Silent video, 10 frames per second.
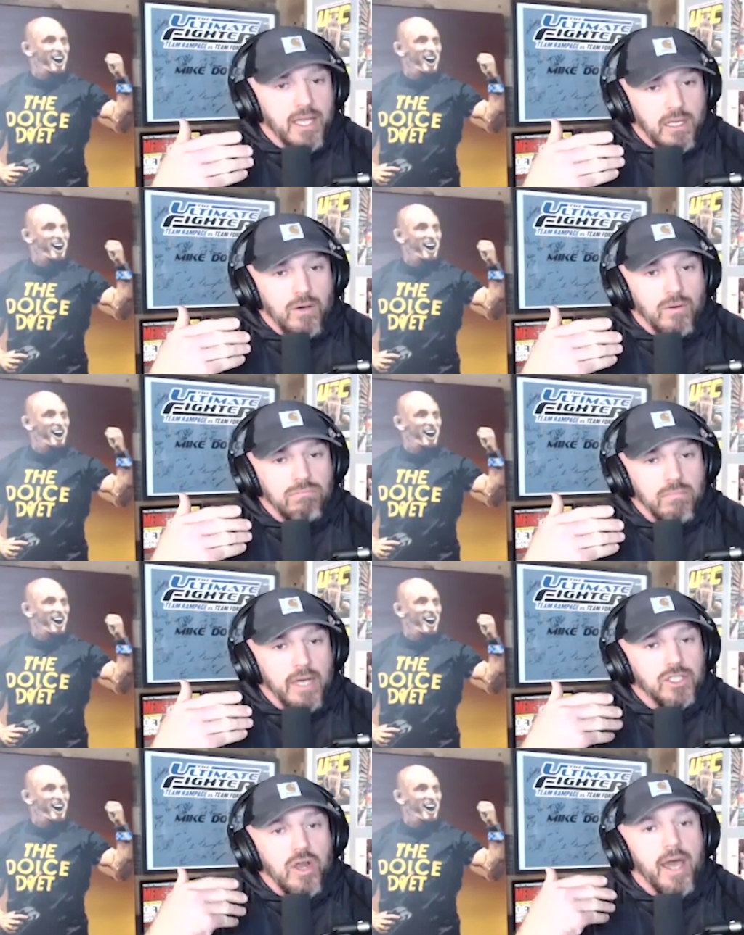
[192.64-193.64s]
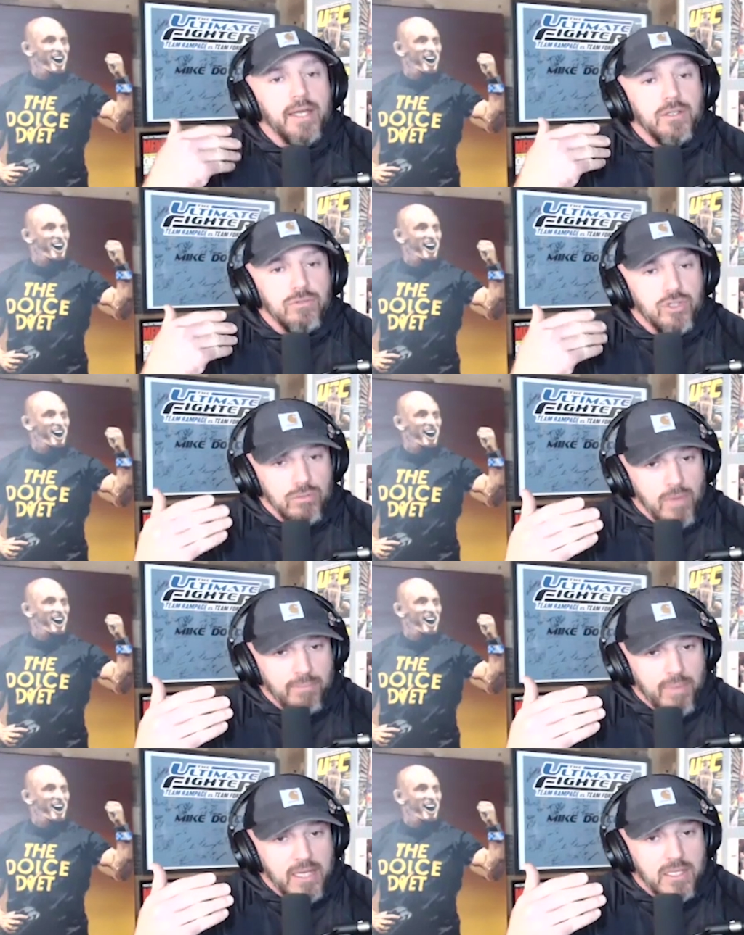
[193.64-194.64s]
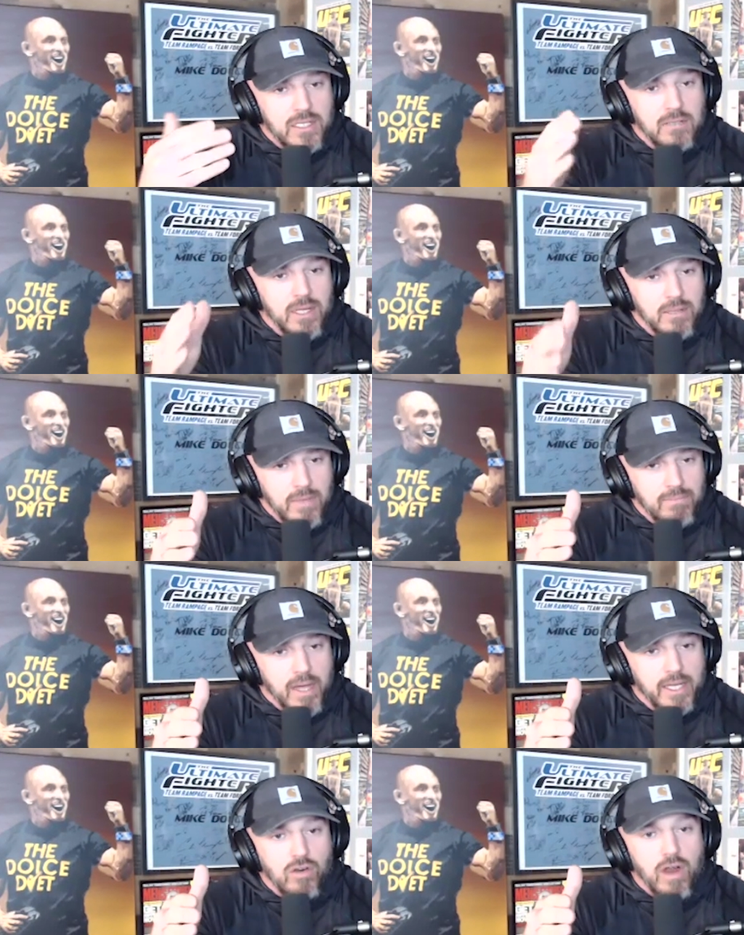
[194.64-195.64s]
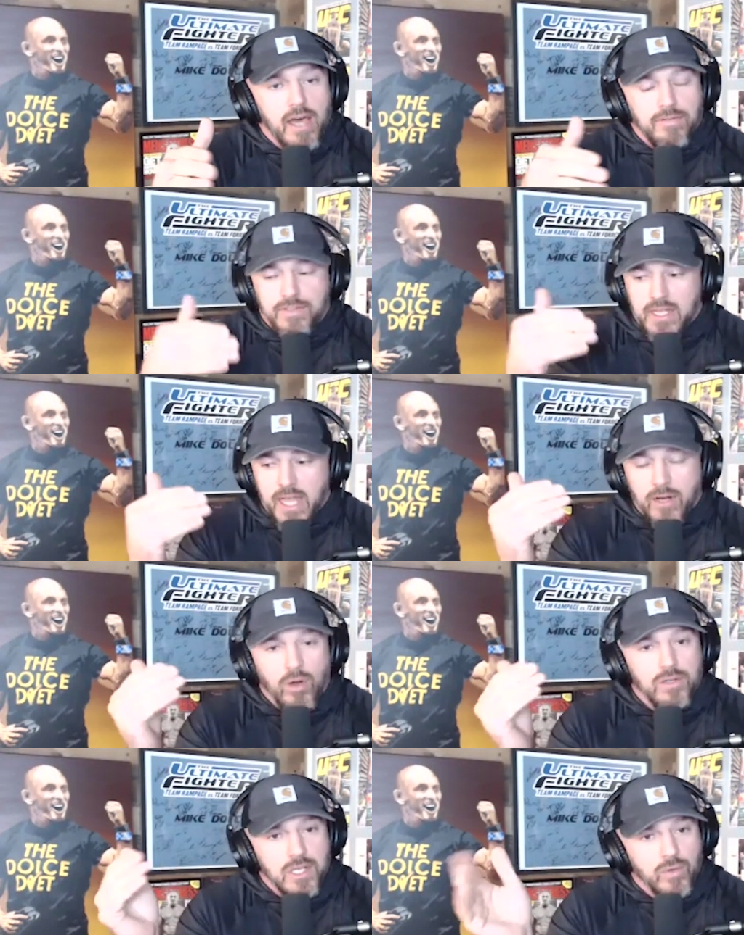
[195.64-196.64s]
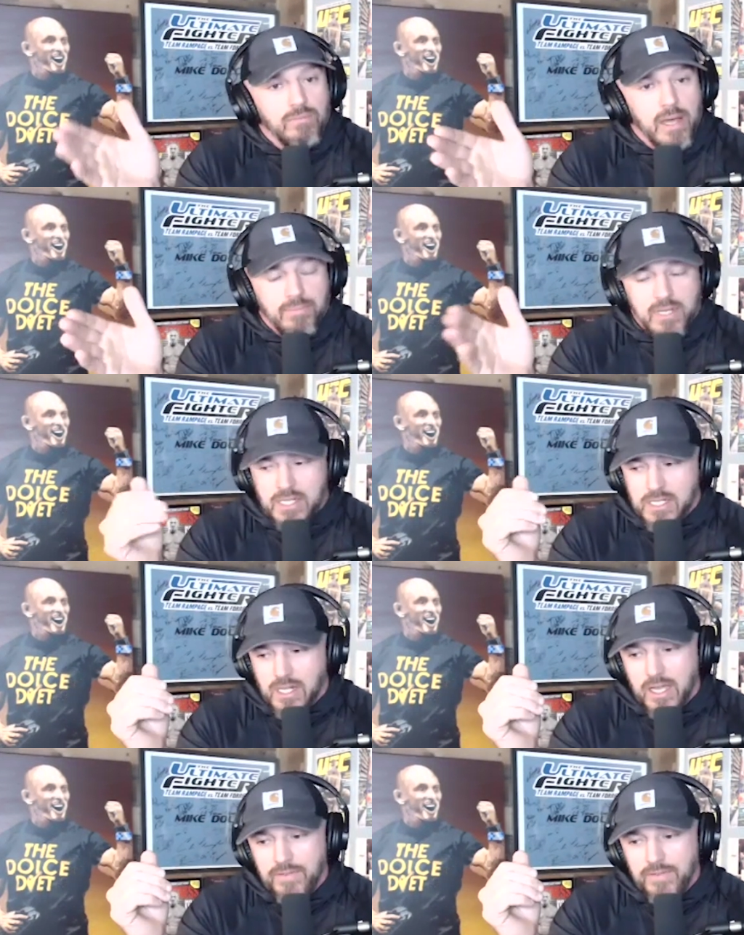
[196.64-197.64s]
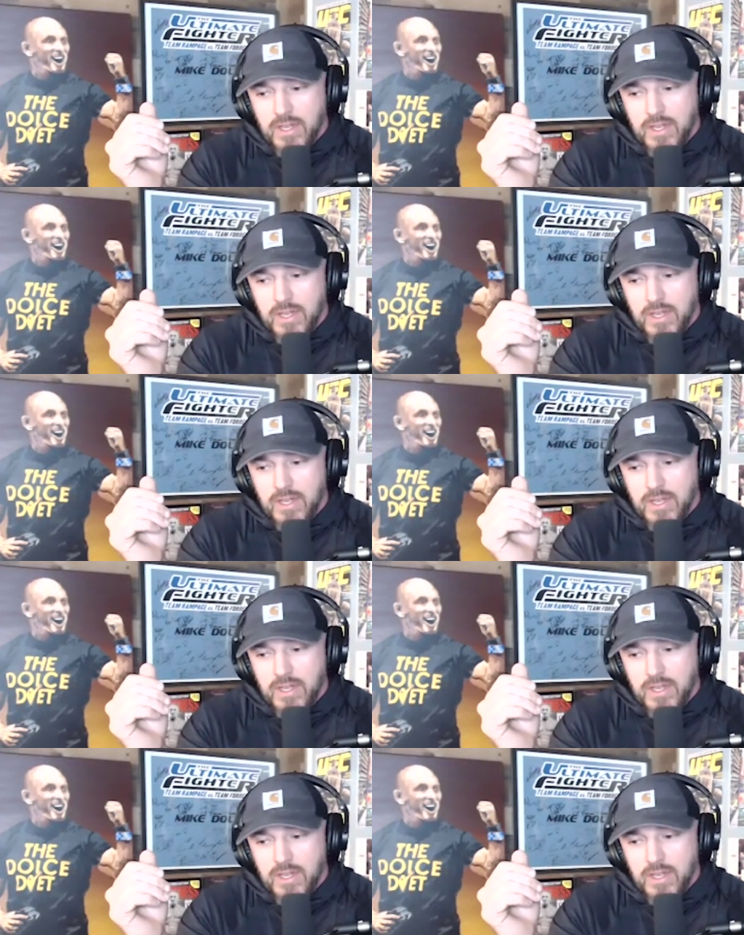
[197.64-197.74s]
Speaker 1: you. I try to do my best in, in, in my craft and, and also in my business life.